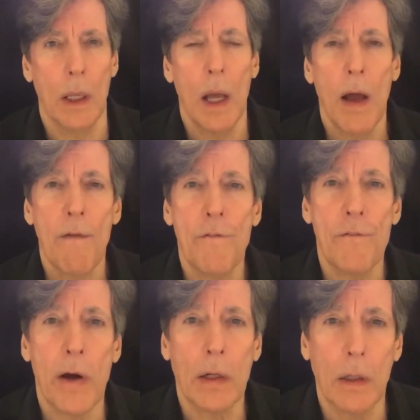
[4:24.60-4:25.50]

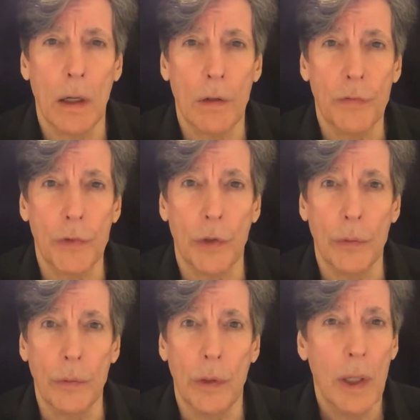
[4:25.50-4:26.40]
Fuck off,
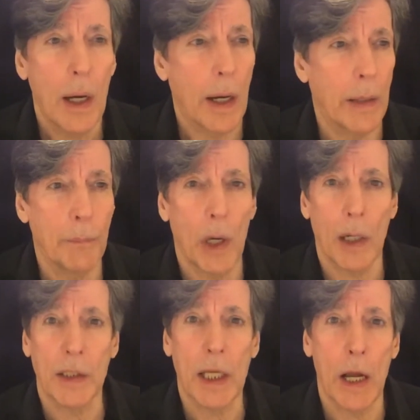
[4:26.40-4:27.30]
Toad. I am
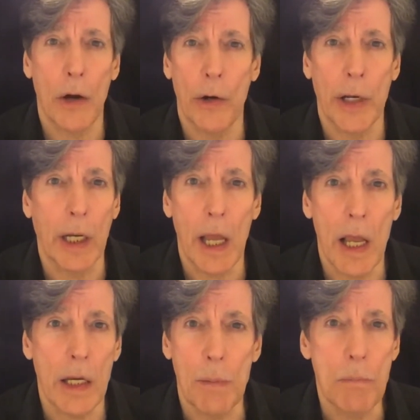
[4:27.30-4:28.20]
not carrying
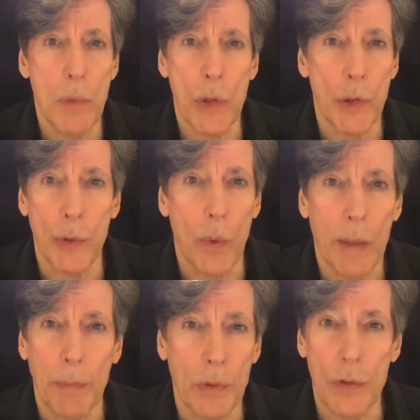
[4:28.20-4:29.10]
any murder
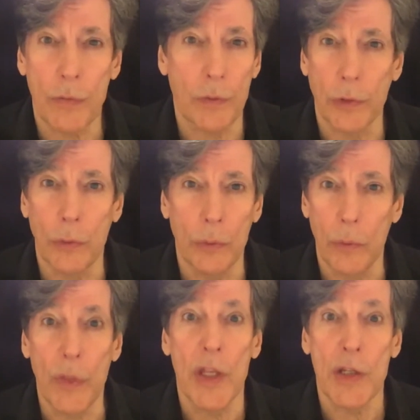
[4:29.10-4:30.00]
weapons for you.
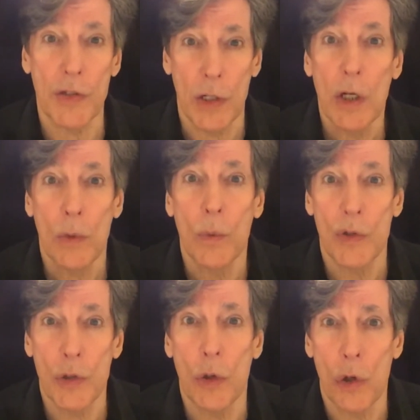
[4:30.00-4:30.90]
This was
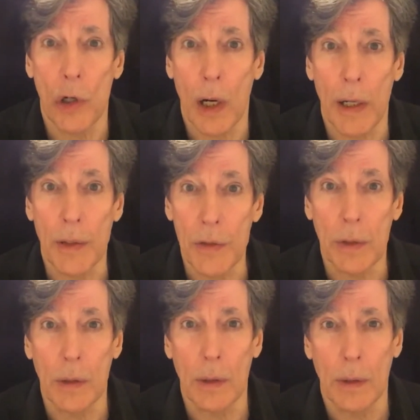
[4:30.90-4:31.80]
your
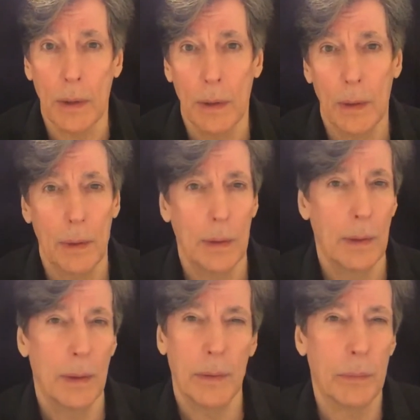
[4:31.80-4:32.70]
idea.
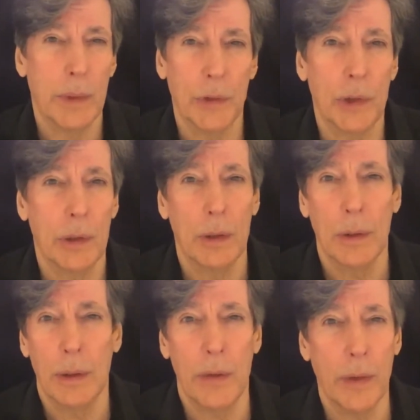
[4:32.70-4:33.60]
The rich,
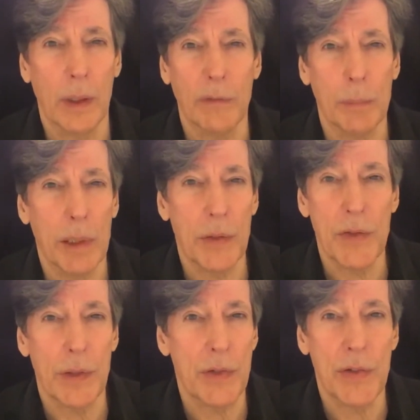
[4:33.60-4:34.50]
they think everybody's
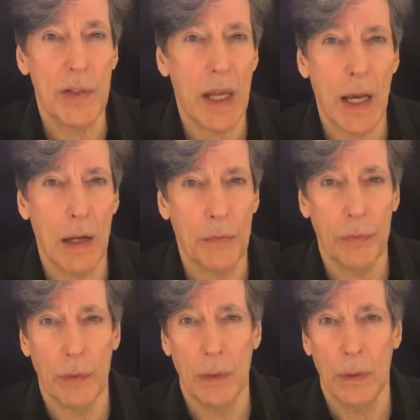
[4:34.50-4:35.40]
their staff.
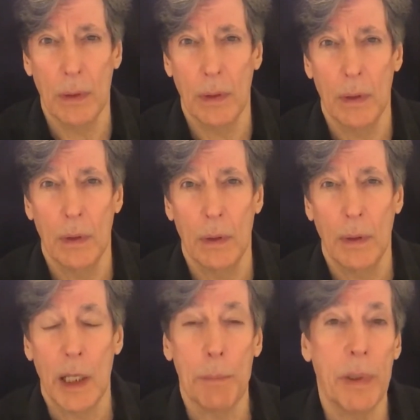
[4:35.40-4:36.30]

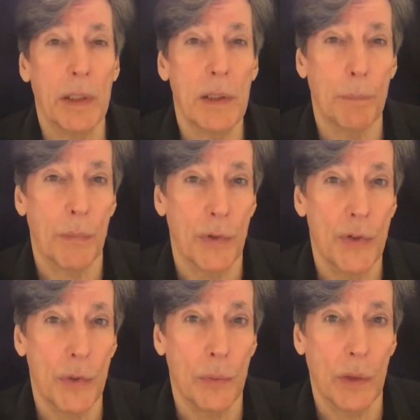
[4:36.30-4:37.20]
He picked up the
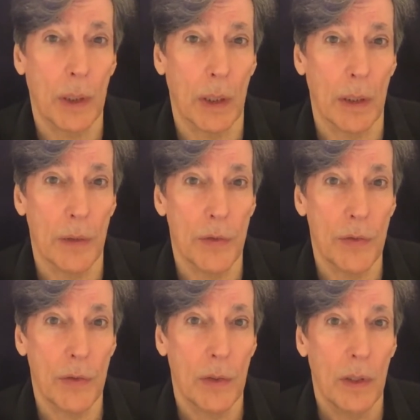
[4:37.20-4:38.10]

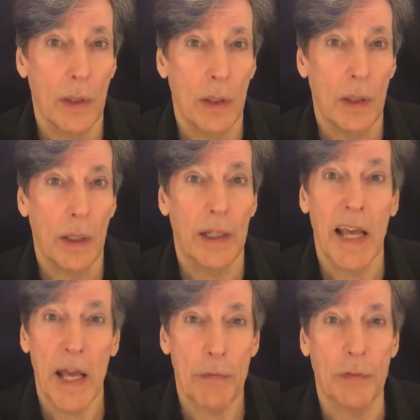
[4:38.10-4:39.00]
suitcase and
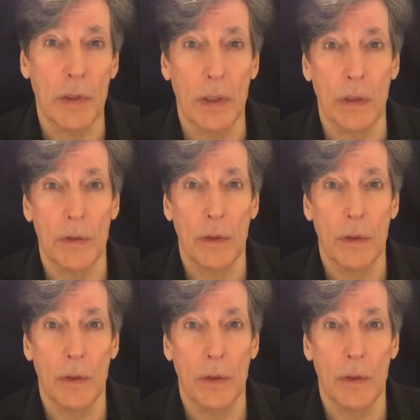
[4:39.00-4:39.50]
hefted it.